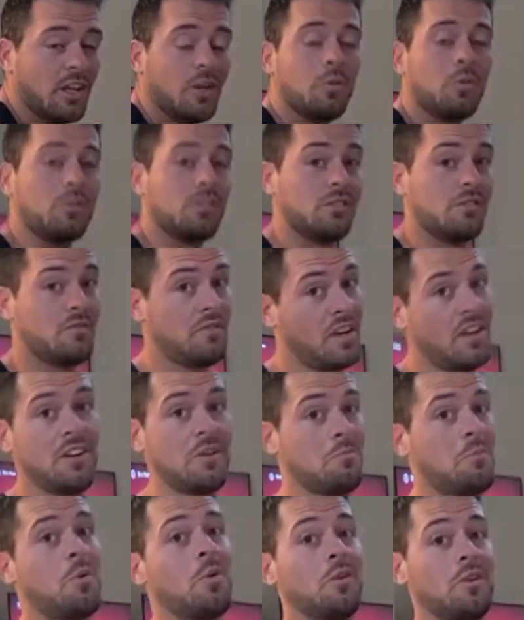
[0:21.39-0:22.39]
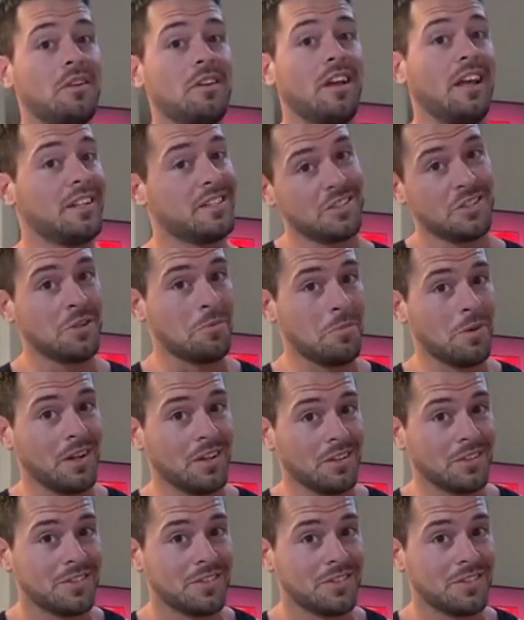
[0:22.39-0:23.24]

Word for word: which is very important as a Chippendale.